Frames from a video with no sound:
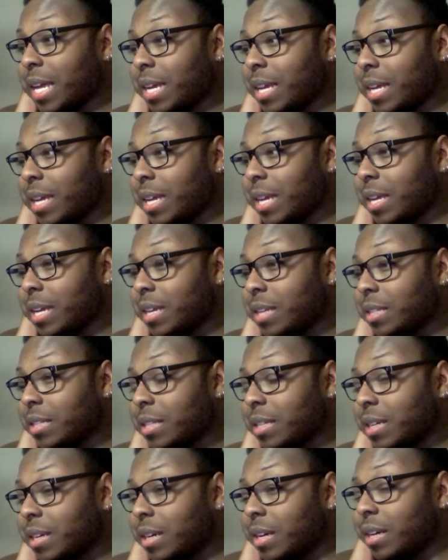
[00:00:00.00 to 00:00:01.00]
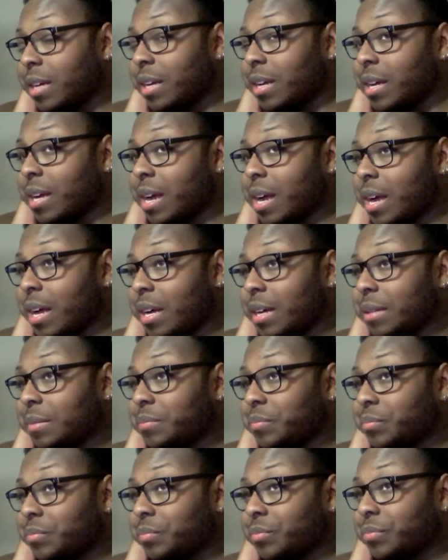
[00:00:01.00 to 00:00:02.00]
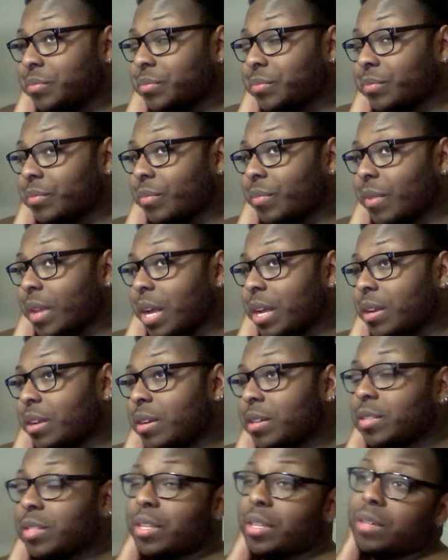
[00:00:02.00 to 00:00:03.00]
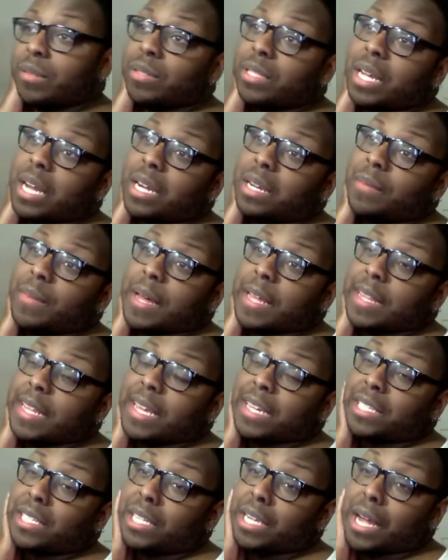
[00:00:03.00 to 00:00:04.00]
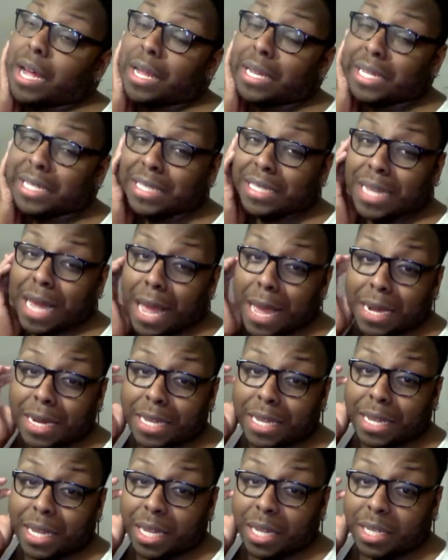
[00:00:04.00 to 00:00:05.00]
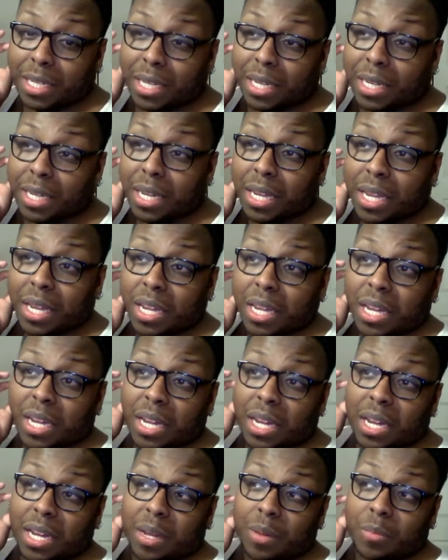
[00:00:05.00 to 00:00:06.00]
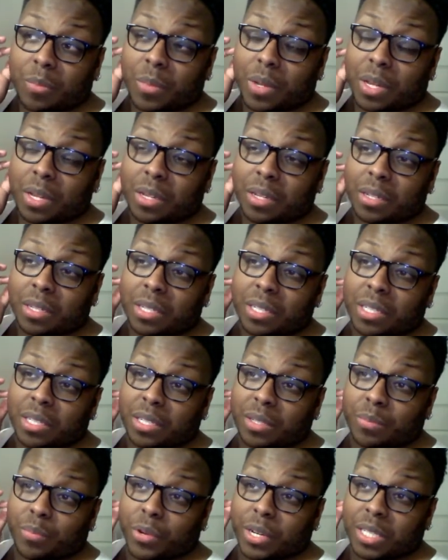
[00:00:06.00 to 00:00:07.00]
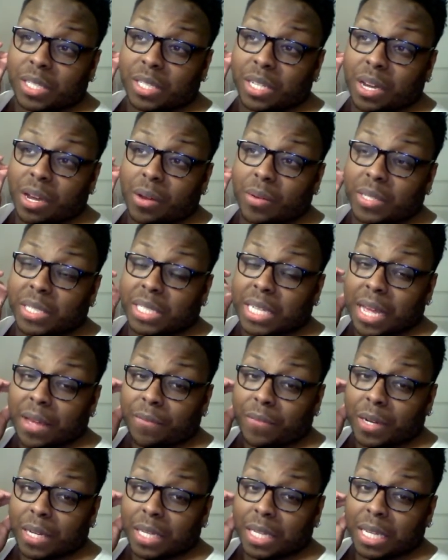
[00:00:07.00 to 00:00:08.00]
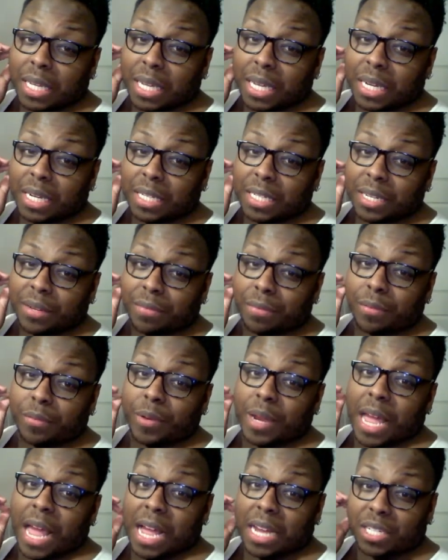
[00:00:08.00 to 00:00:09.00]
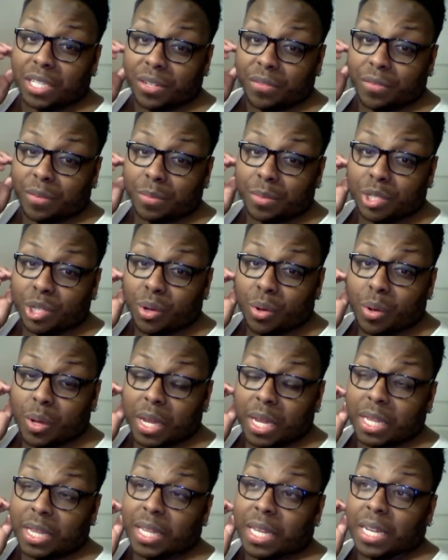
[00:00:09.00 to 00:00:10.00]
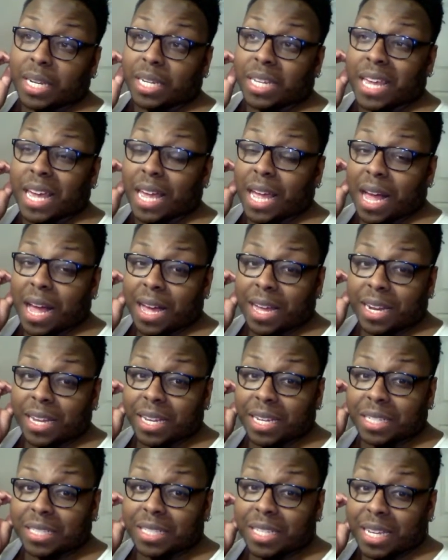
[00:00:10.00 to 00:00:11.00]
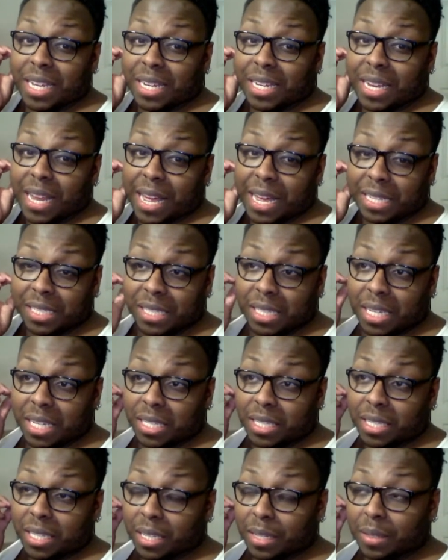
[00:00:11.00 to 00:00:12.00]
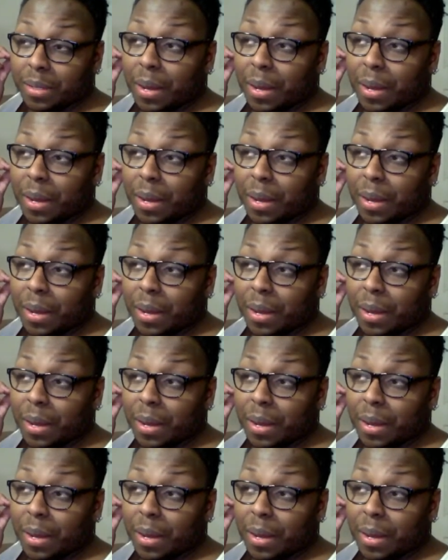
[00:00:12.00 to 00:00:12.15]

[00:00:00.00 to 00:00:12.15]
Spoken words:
he is. And, you know, so they was talking about that, and she all excited, giggling, Briscoe was definitely getting a different reaction from Joy than Chaotic did last season.